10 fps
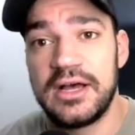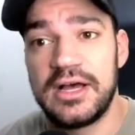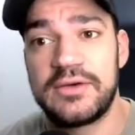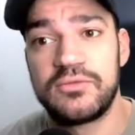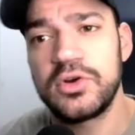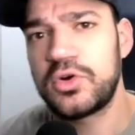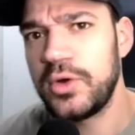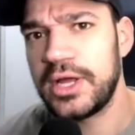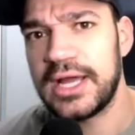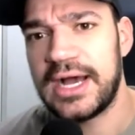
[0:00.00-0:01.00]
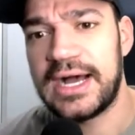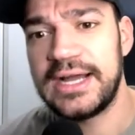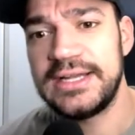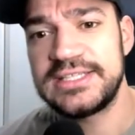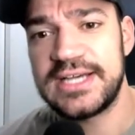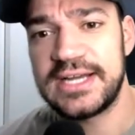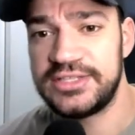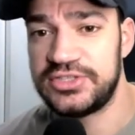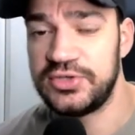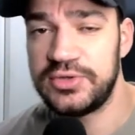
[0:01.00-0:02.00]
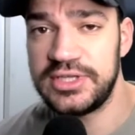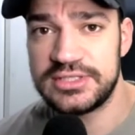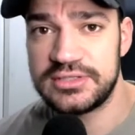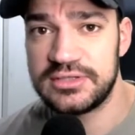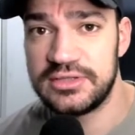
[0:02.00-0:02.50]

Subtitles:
real quick, I decided to do this.